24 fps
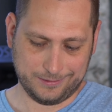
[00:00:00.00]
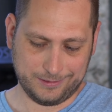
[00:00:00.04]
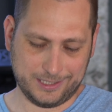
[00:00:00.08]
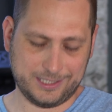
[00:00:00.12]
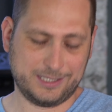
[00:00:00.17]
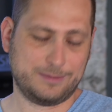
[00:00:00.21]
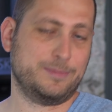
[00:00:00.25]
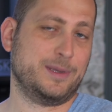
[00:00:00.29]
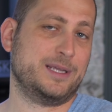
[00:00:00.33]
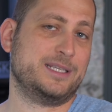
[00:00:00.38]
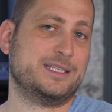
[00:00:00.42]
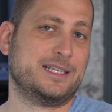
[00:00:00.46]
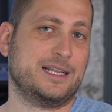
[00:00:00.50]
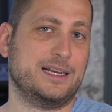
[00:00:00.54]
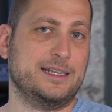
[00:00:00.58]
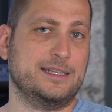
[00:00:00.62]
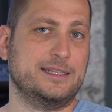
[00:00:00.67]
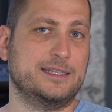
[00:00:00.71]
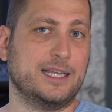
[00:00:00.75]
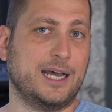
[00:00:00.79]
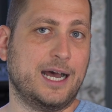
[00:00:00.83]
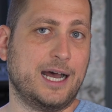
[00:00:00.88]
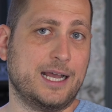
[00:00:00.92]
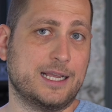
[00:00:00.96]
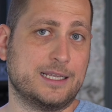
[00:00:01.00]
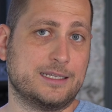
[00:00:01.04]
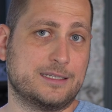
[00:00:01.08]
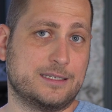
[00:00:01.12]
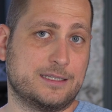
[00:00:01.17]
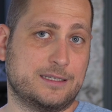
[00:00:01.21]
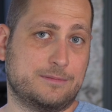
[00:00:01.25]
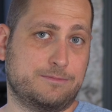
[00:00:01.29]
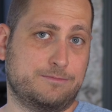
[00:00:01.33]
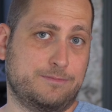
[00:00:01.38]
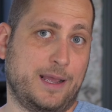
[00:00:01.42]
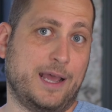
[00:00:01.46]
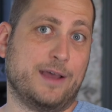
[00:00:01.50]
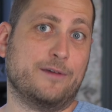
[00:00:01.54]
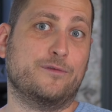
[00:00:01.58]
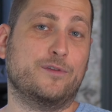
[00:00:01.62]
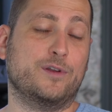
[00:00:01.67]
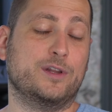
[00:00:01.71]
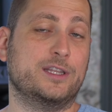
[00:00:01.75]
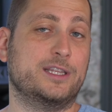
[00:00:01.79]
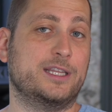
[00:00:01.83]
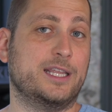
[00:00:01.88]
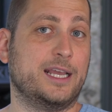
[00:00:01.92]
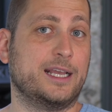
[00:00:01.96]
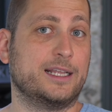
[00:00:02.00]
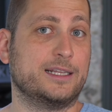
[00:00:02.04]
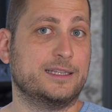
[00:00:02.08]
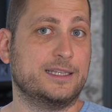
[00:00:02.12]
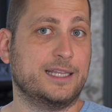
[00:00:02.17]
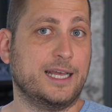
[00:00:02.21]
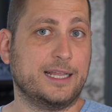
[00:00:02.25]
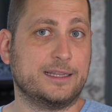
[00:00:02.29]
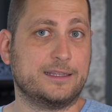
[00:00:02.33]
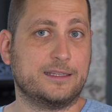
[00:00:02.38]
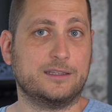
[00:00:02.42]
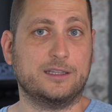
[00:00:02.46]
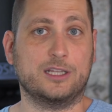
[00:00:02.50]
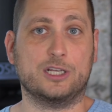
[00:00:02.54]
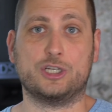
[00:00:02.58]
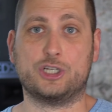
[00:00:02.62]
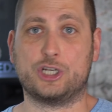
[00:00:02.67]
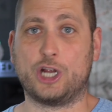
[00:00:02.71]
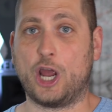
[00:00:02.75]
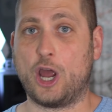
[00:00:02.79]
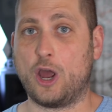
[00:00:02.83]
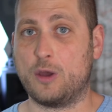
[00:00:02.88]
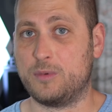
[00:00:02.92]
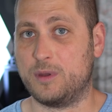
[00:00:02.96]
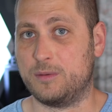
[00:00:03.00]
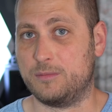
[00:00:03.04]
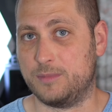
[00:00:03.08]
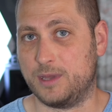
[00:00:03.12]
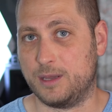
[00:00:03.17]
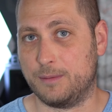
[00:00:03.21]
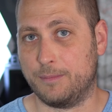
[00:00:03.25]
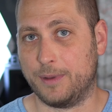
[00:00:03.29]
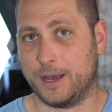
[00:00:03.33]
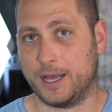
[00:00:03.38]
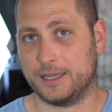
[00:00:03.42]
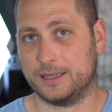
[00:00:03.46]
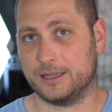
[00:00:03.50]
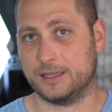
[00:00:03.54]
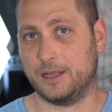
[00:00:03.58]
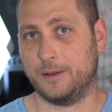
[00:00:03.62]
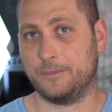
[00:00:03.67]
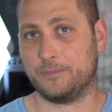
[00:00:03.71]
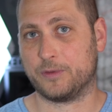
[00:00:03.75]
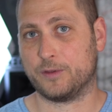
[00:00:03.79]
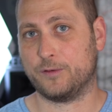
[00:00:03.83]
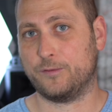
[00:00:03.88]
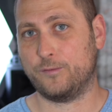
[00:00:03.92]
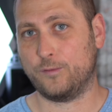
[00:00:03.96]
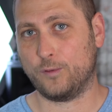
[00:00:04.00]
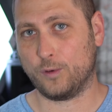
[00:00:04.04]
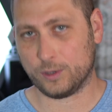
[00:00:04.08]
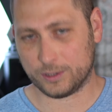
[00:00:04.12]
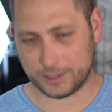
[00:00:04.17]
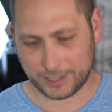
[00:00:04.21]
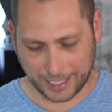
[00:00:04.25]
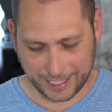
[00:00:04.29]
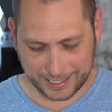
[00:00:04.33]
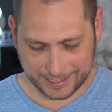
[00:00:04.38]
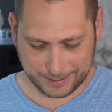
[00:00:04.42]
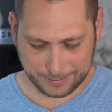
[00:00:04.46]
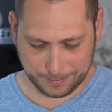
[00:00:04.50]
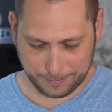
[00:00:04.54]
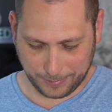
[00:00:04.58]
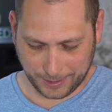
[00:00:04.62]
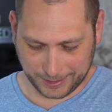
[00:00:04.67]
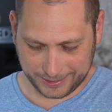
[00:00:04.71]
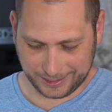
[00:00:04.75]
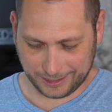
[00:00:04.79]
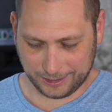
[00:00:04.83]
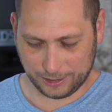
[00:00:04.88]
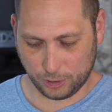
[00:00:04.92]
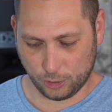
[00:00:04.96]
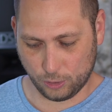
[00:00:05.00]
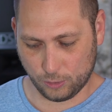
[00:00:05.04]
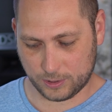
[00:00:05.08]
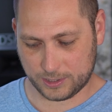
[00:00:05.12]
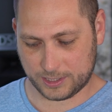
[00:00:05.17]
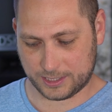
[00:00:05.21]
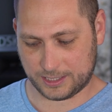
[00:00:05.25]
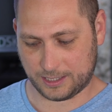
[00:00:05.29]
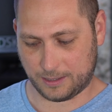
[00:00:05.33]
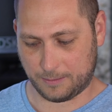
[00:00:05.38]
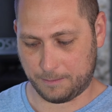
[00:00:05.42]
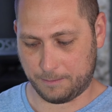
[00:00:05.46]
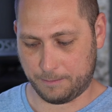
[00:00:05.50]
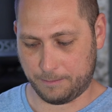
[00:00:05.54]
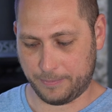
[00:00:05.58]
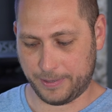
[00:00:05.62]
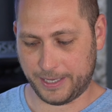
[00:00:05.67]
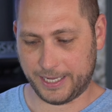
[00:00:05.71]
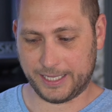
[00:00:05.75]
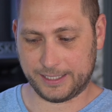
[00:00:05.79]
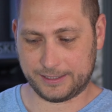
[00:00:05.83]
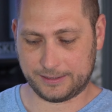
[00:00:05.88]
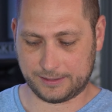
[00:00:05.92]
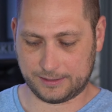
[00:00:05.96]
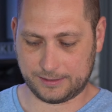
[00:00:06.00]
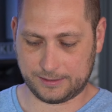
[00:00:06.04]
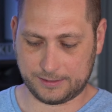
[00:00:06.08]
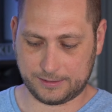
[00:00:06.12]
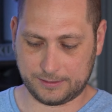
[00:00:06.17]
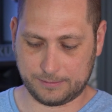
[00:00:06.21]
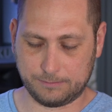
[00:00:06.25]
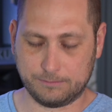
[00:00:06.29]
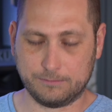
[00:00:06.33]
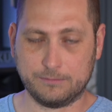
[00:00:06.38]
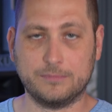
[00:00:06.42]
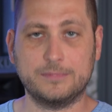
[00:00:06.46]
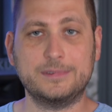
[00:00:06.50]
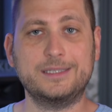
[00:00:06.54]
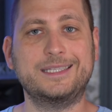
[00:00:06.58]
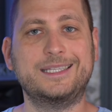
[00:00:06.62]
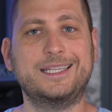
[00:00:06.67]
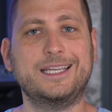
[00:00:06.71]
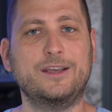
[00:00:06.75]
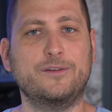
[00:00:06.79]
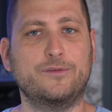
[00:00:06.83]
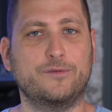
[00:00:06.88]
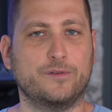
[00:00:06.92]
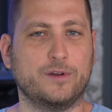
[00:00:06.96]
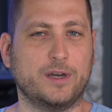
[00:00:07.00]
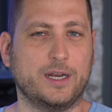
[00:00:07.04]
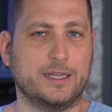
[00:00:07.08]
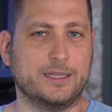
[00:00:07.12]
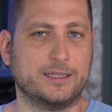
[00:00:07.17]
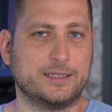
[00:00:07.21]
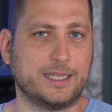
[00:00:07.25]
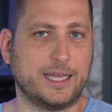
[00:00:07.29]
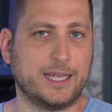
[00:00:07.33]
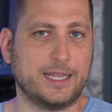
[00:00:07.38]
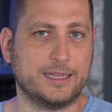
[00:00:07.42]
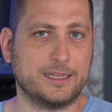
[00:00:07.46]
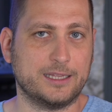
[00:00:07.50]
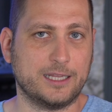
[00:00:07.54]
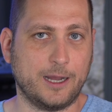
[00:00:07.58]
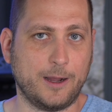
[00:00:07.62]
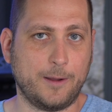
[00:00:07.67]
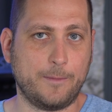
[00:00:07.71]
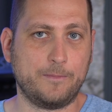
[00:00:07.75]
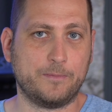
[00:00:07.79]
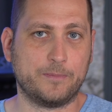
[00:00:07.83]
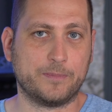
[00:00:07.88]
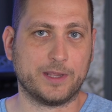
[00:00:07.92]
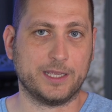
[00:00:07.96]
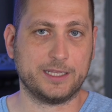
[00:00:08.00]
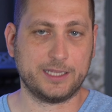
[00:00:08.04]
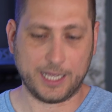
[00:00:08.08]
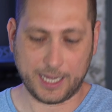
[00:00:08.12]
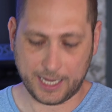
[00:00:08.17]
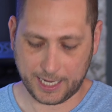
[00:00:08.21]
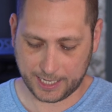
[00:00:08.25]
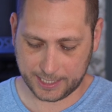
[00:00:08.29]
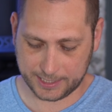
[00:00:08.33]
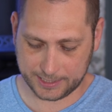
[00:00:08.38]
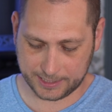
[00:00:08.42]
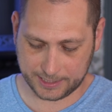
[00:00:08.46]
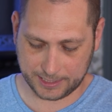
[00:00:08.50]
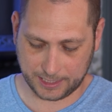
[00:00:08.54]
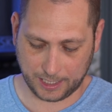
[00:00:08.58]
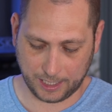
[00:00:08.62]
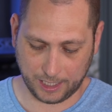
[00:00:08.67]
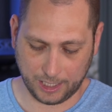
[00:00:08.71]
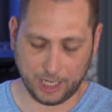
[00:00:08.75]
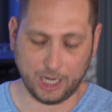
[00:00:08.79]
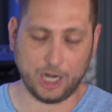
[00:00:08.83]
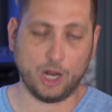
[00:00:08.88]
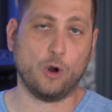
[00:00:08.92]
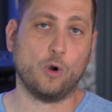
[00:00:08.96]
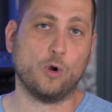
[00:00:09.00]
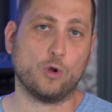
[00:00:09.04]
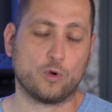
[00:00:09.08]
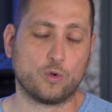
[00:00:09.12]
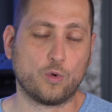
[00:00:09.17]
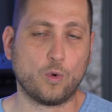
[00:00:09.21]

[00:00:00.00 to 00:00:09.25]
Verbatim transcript: this basically does everything that the Xiaomi Mi Band um, 4 does, but it looks a bit different and um, it has a lower